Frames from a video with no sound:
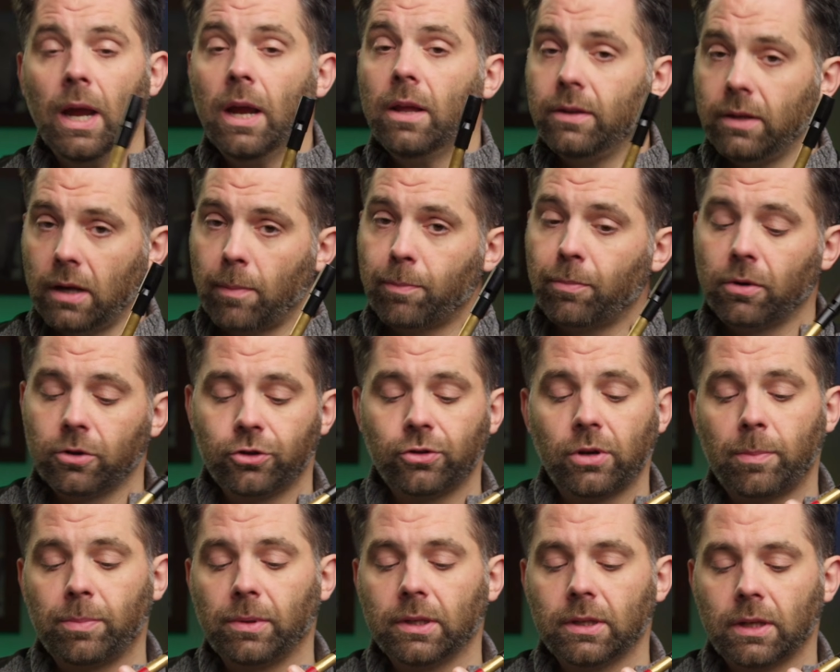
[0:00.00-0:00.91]
The upper
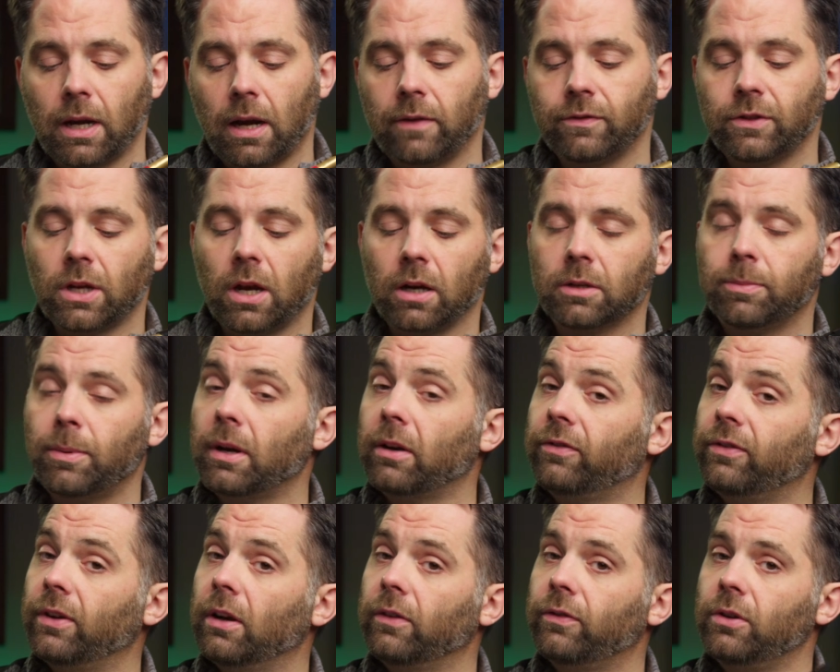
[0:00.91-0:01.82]
triplet that I've talked about a
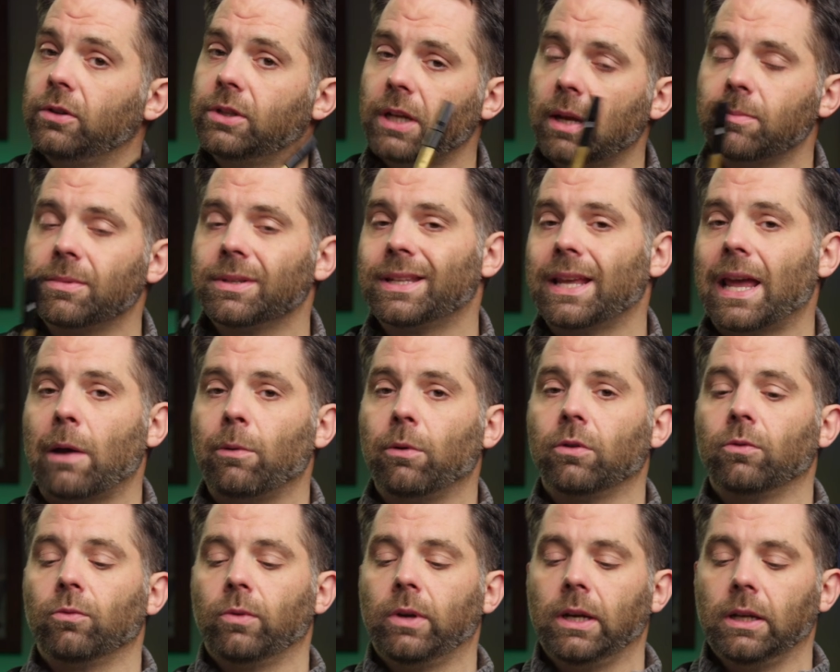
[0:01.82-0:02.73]
fair few times, that
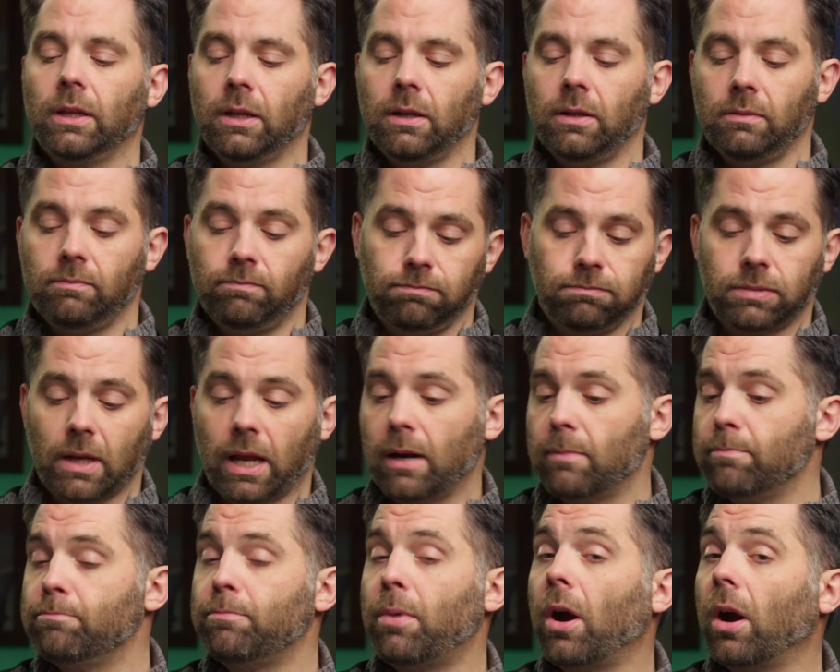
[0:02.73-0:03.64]
one really kind
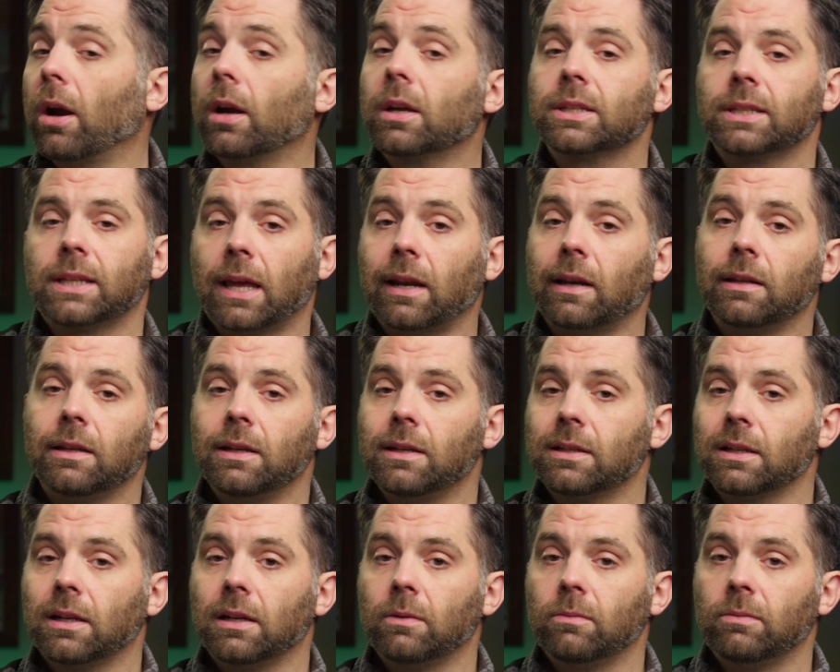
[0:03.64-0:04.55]
of barks out of
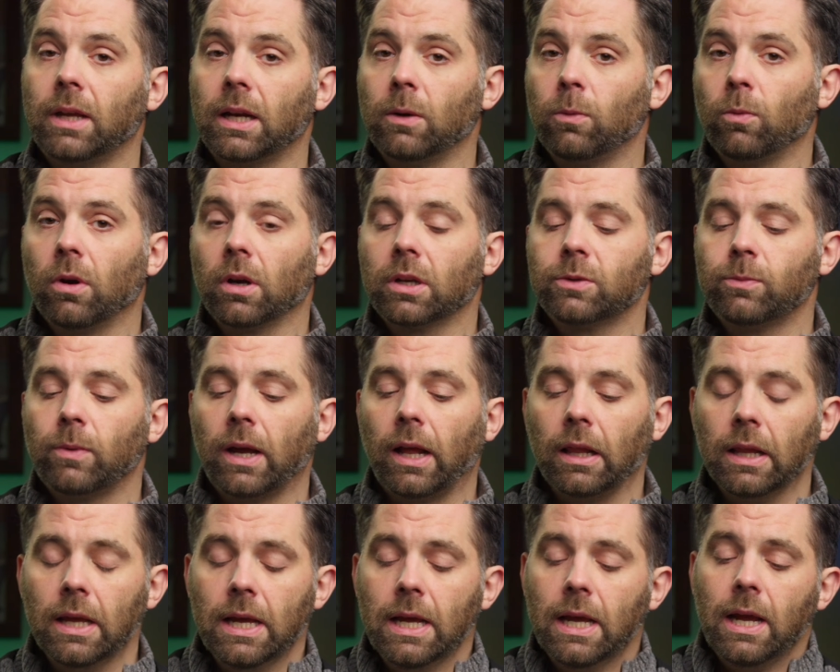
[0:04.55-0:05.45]
these, and it works
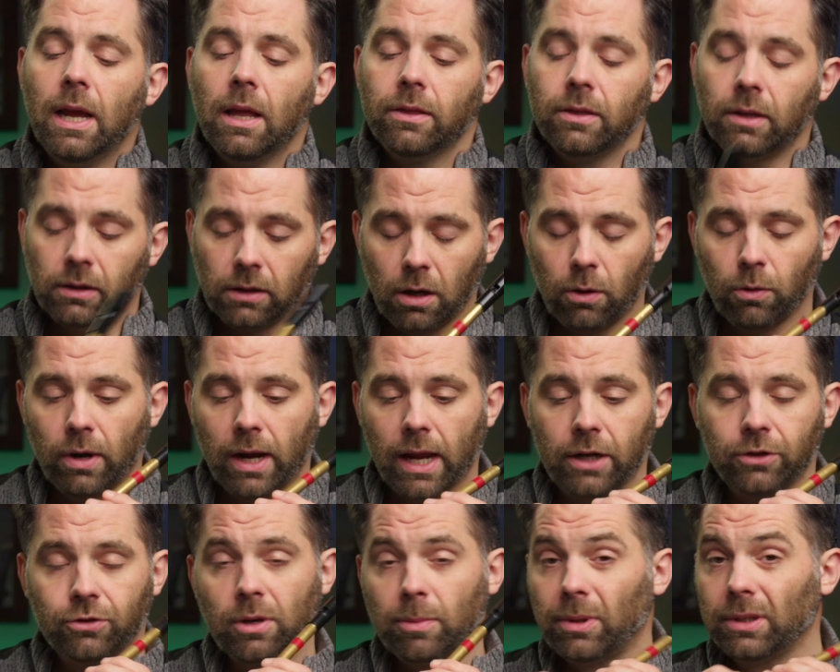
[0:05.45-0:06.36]
well. The lower
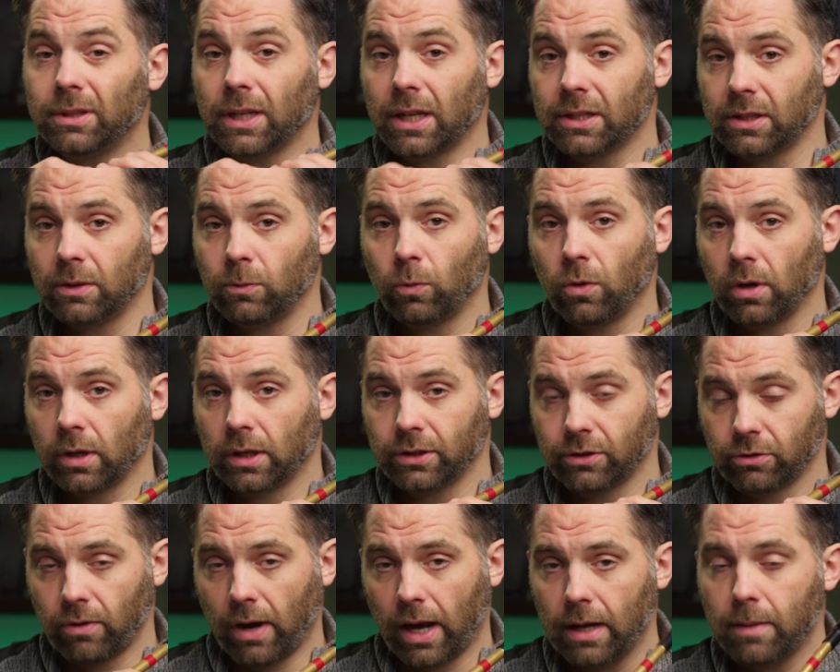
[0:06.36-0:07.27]
hand triplet doesn't work
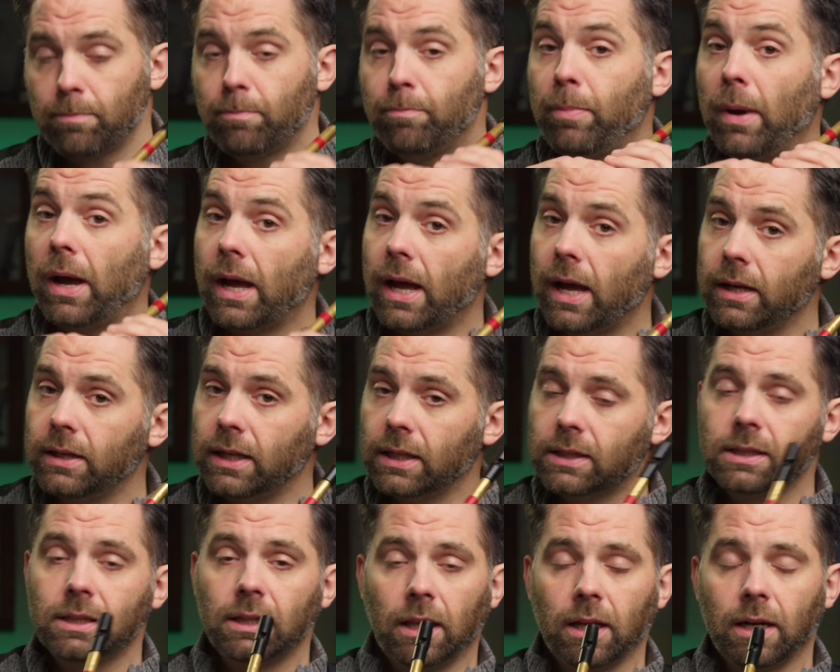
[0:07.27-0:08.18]
as great, but
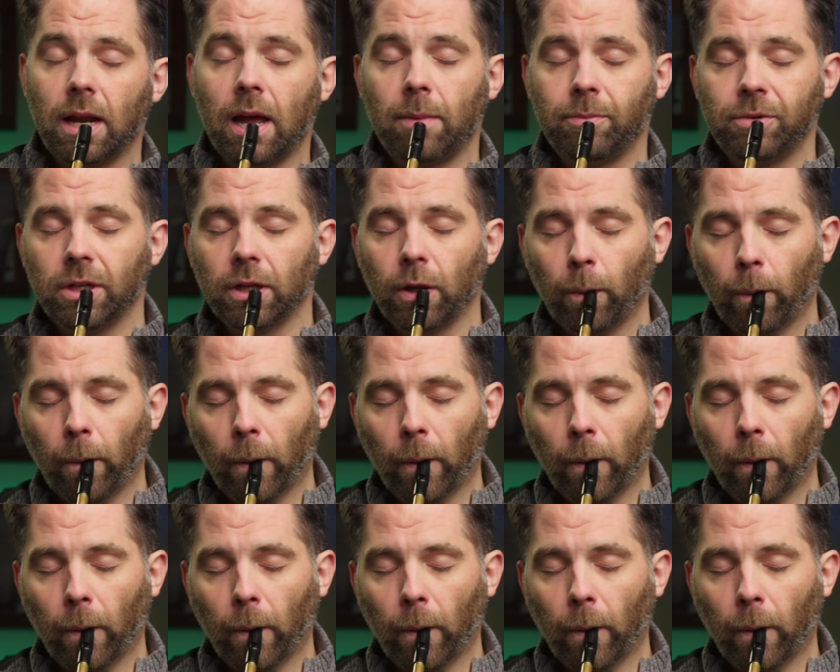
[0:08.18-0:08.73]
it's still an option.